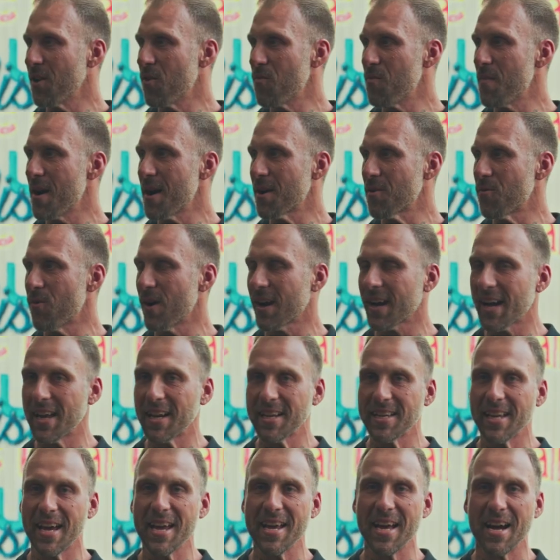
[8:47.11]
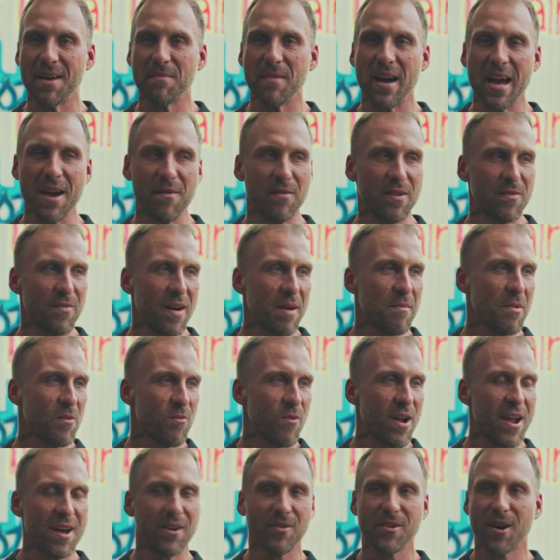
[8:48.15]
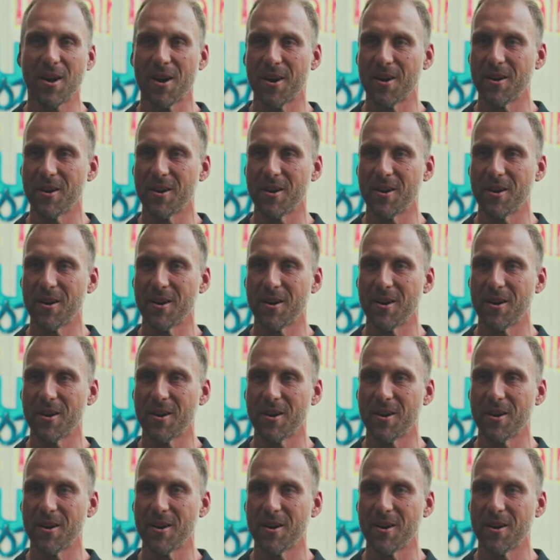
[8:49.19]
No matter what kind of day I'm having, if I'm around